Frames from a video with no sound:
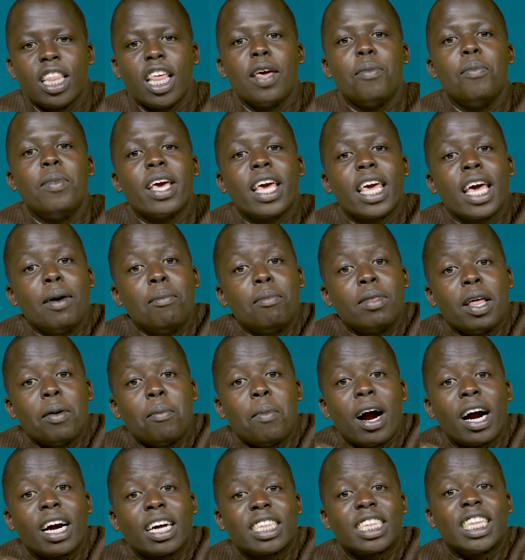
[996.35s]
they became the
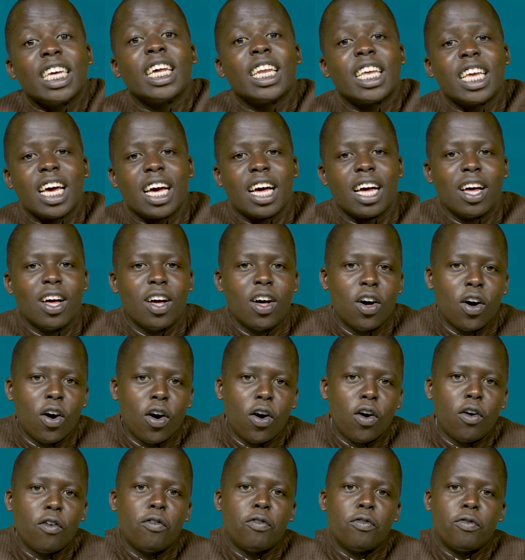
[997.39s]
bacteria
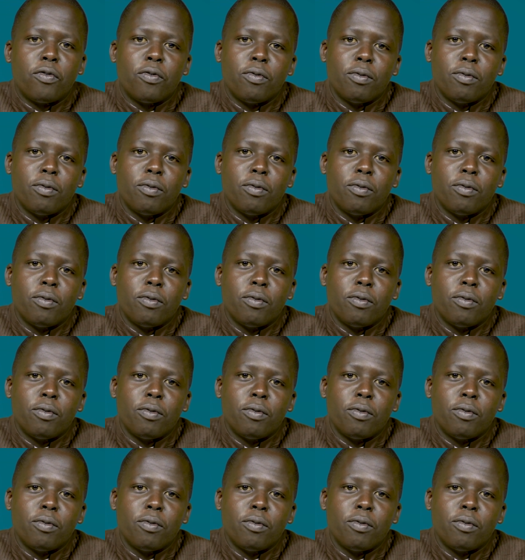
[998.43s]
of